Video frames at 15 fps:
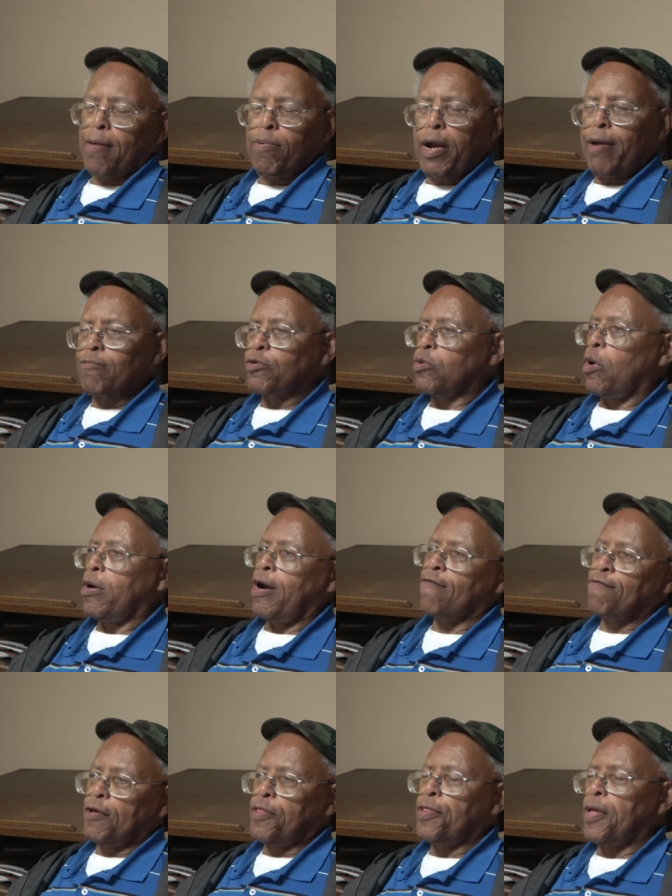Abraham saw
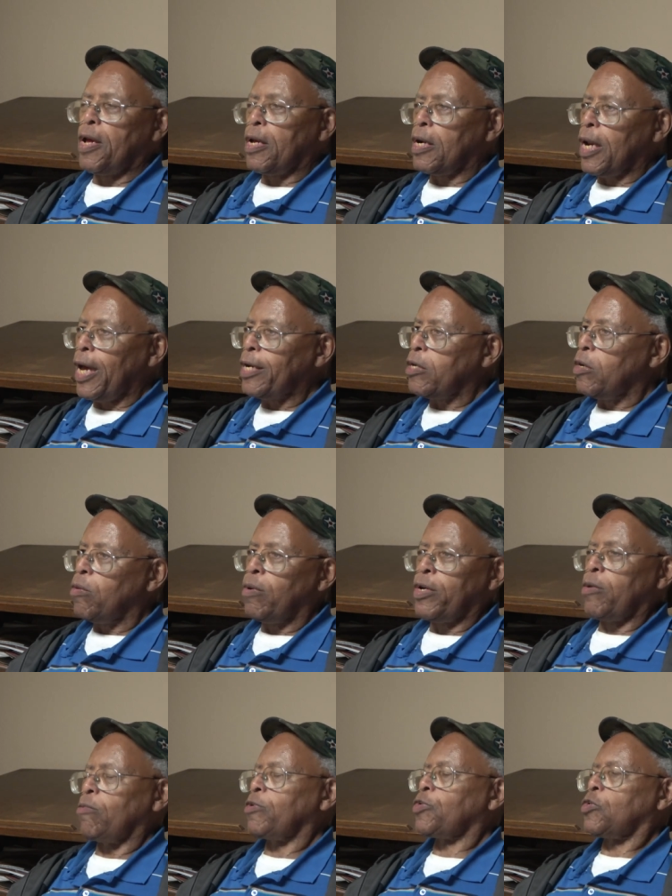everything. Lot knew
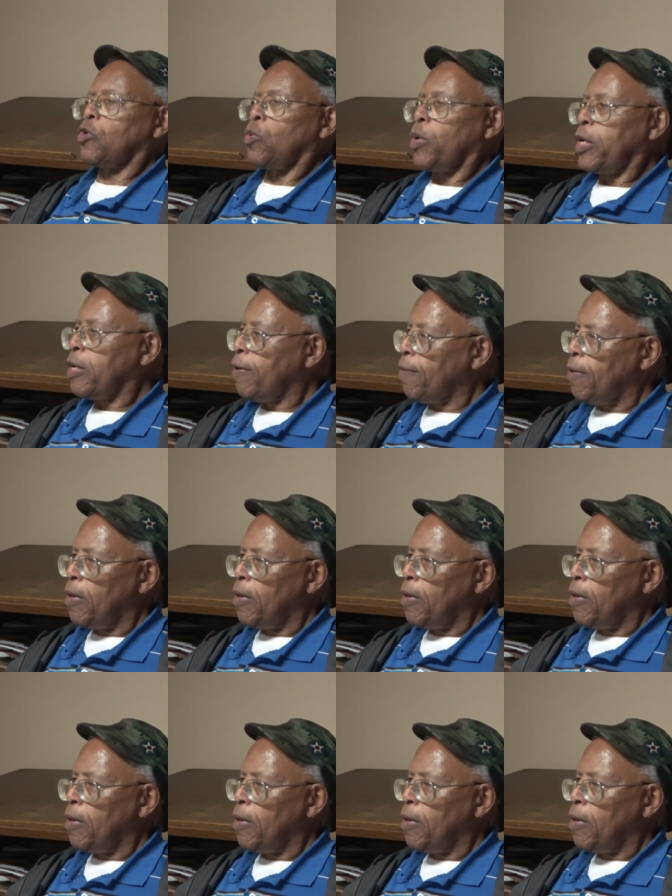what he was doing.